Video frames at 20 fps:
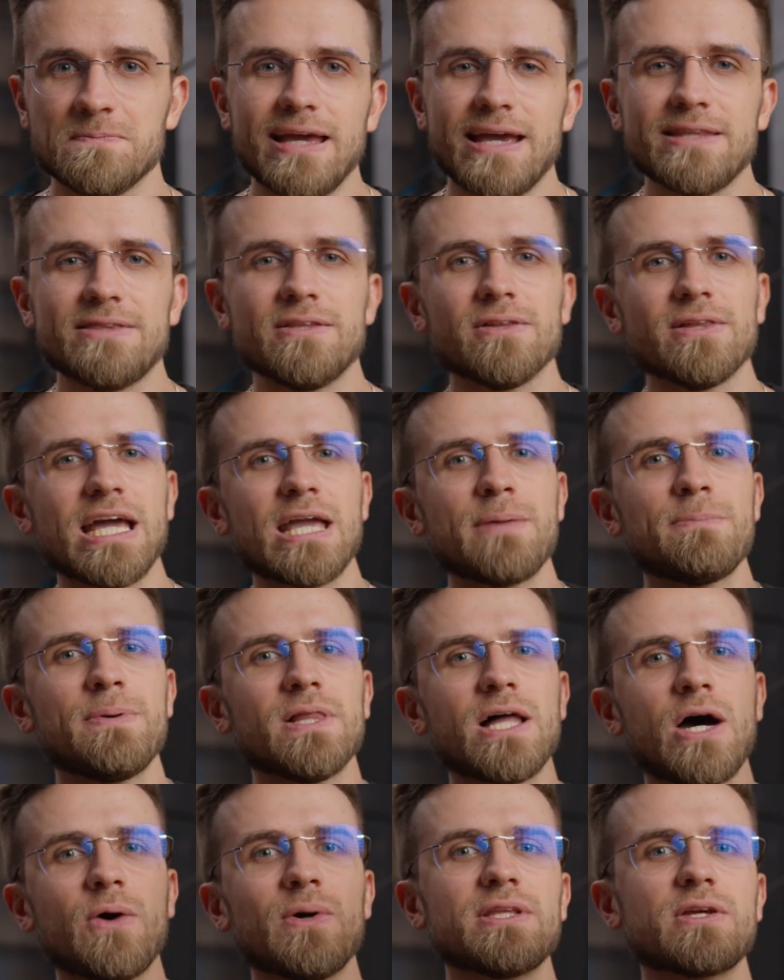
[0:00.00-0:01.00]
Hit the link
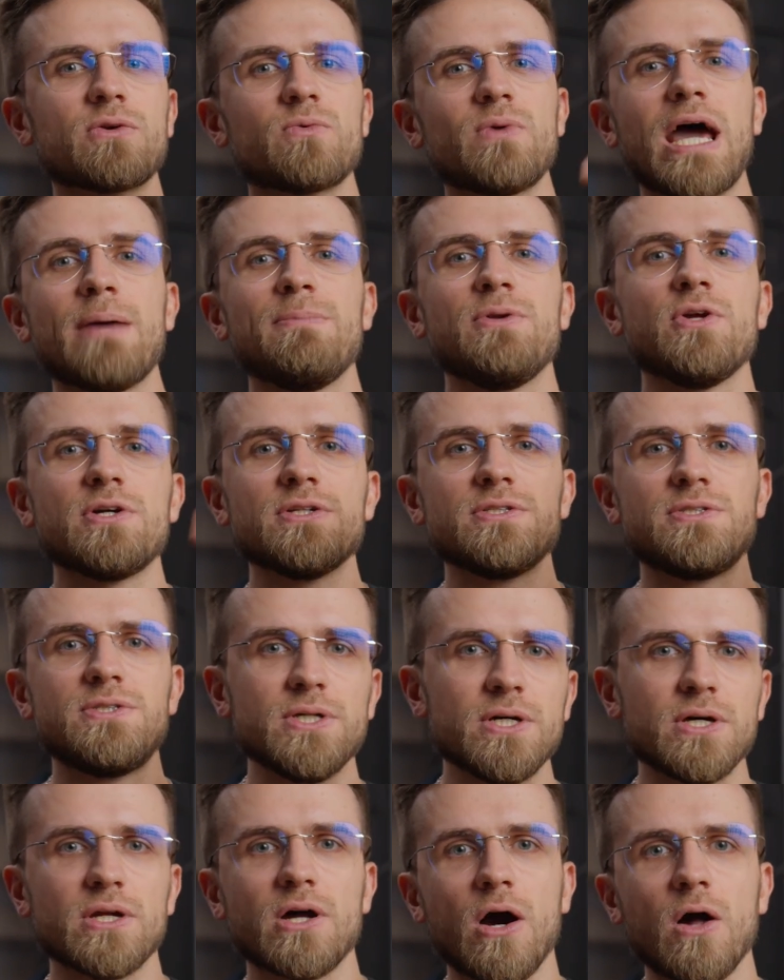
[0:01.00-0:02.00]
below and grab your
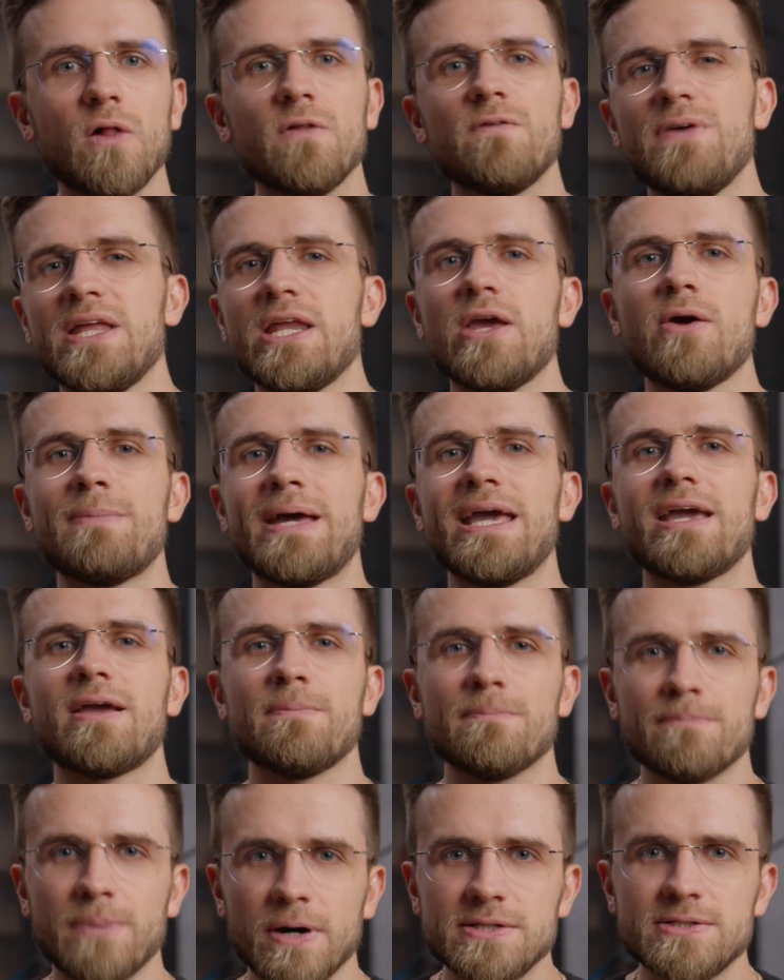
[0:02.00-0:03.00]
Do It All video
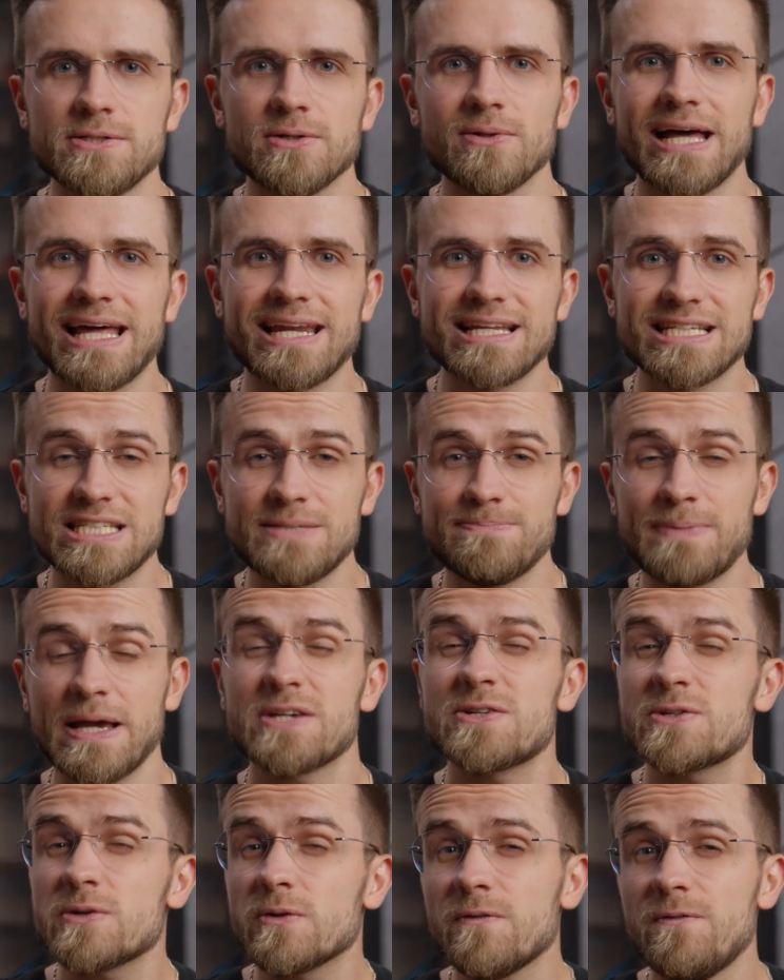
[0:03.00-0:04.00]
making bundle at a
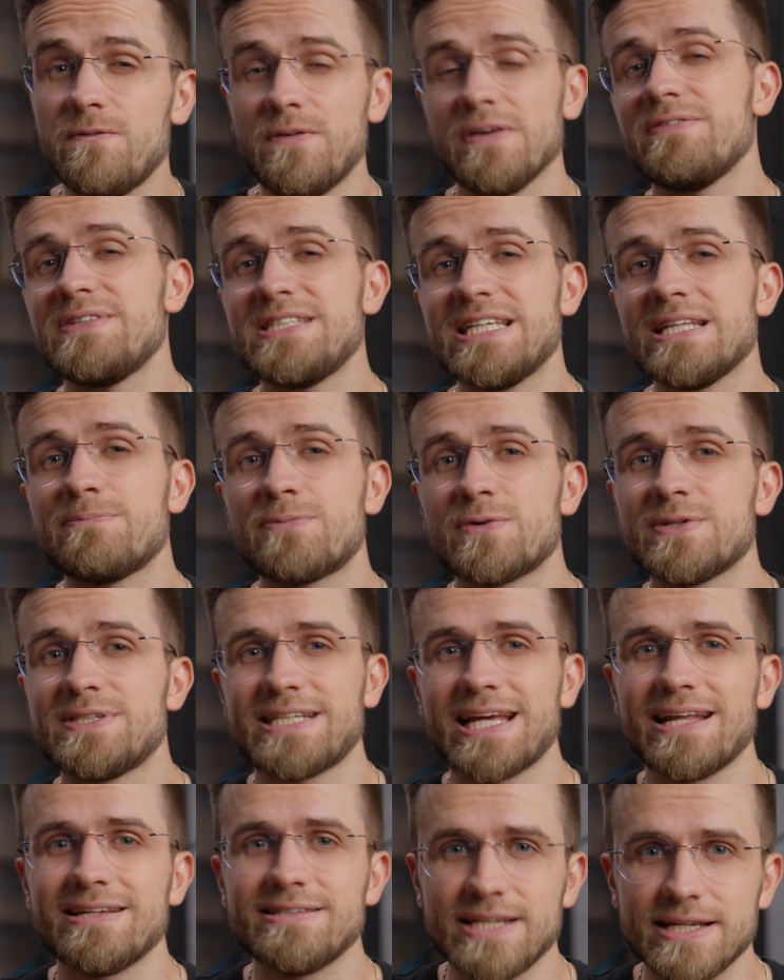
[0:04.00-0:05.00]
special
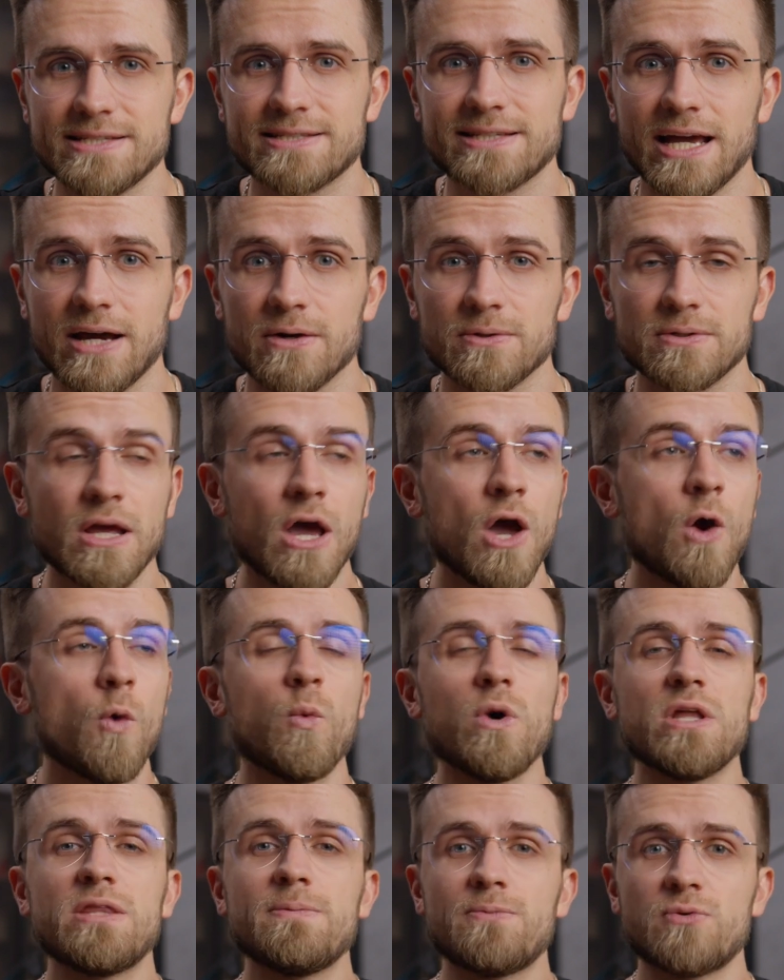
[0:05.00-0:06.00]
15% discount
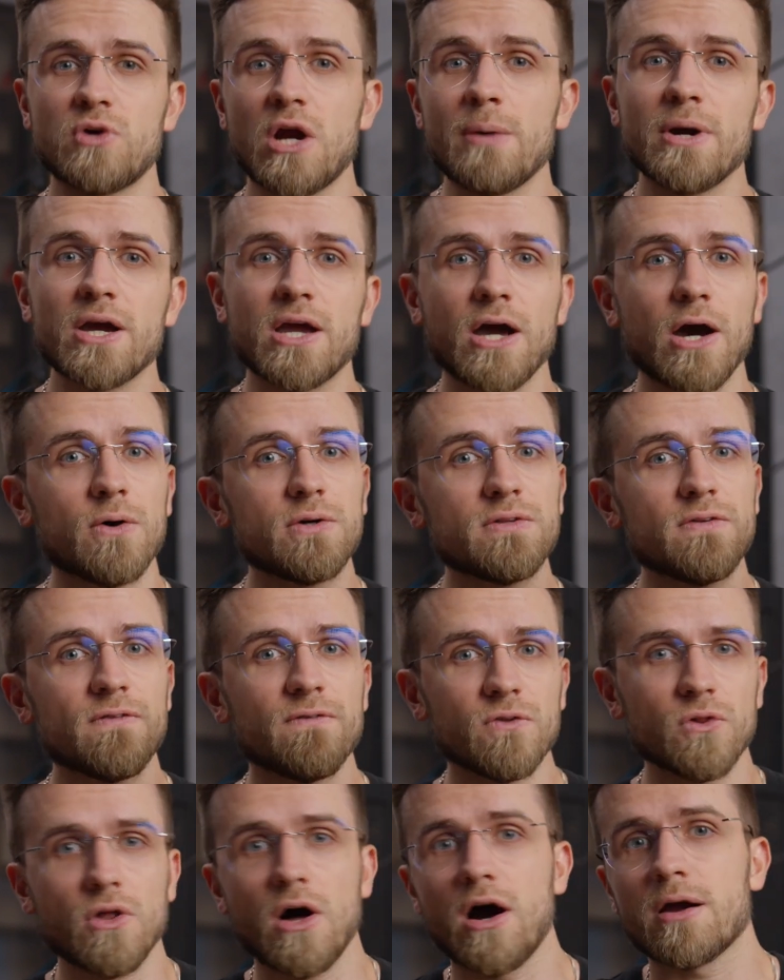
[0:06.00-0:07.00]
with promo code
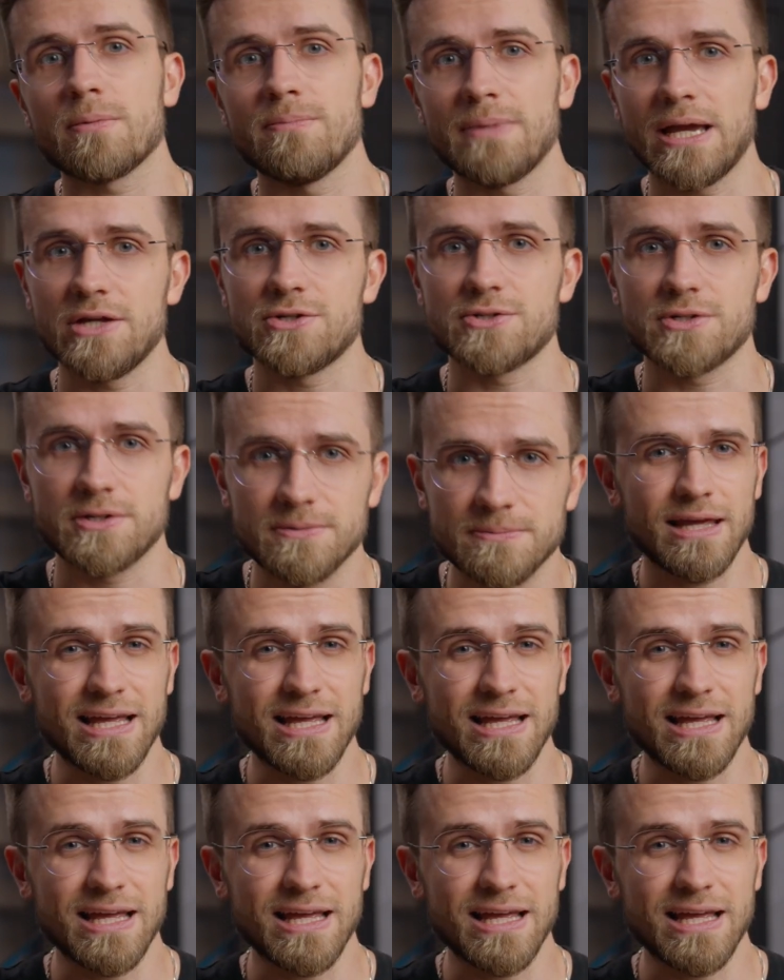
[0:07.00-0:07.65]
VLOGMAJOR.